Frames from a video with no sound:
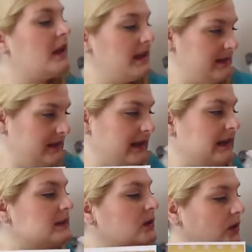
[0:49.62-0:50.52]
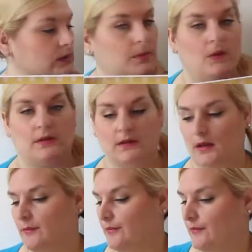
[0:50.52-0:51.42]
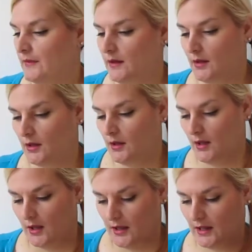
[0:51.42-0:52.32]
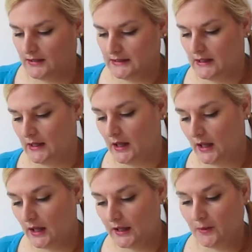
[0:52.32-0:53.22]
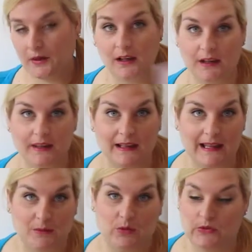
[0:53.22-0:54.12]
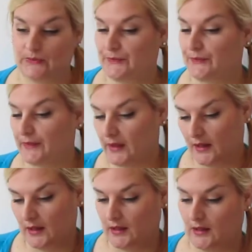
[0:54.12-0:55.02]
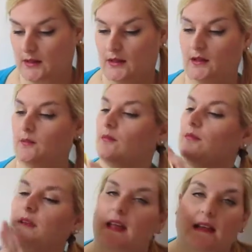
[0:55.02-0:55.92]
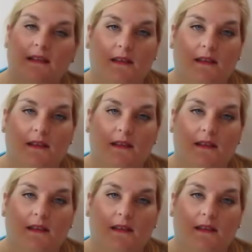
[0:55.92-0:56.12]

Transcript: Yes, Gilly, it's Glossybox time. And I don't want to look at the labels, uh, but yes,